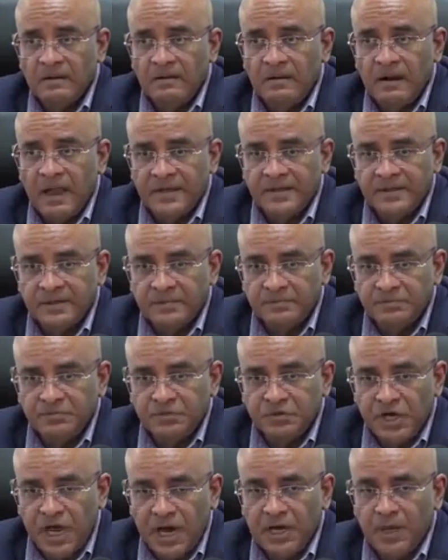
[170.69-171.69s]
like
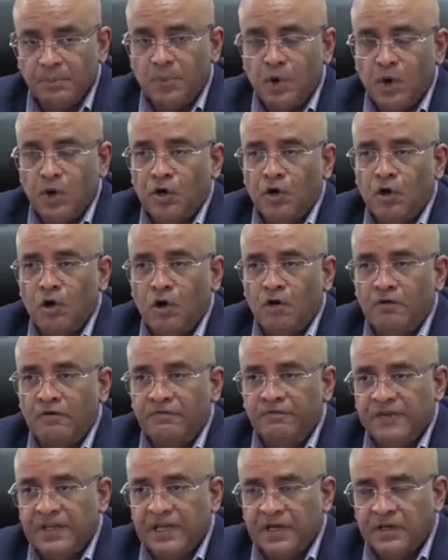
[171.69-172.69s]
child
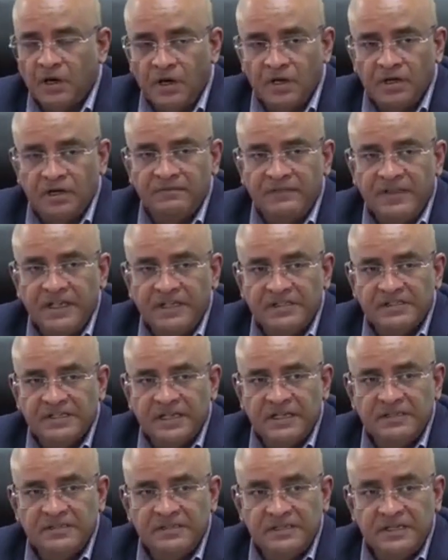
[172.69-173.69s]
pornography and all of these things.